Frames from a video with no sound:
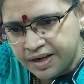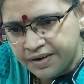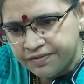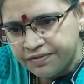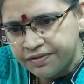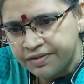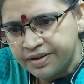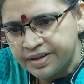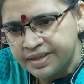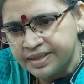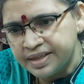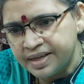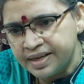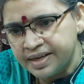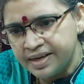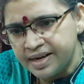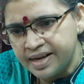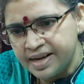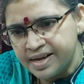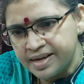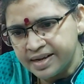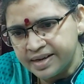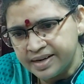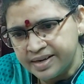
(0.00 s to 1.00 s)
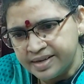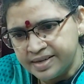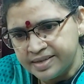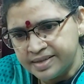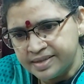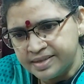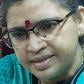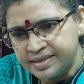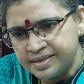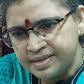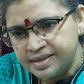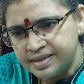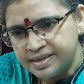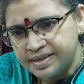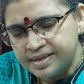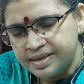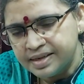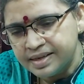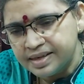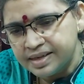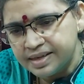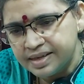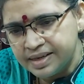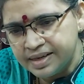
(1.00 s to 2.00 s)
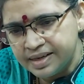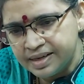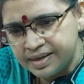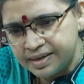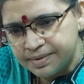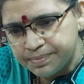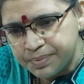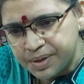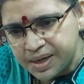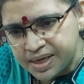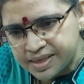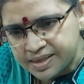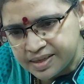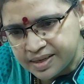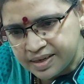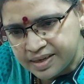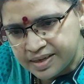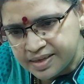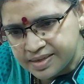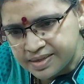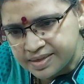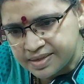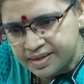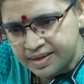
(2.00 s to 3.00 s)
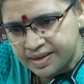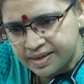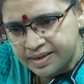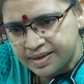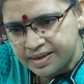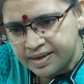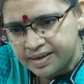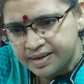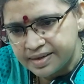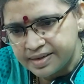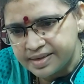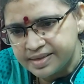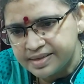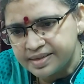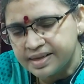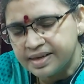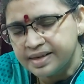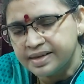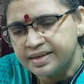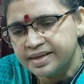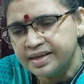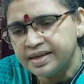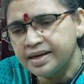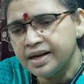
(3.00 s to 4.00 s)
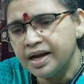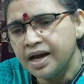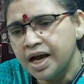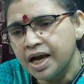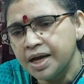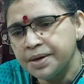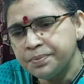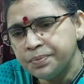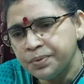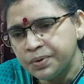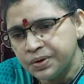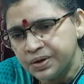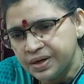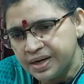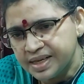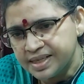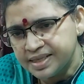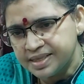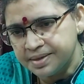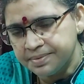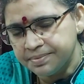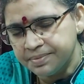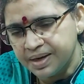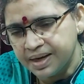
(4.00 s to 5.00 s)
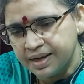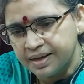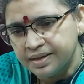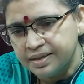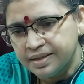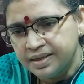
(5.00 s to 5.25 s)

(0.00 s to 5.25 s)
Further increase in basal insulin result in hypoglycemia.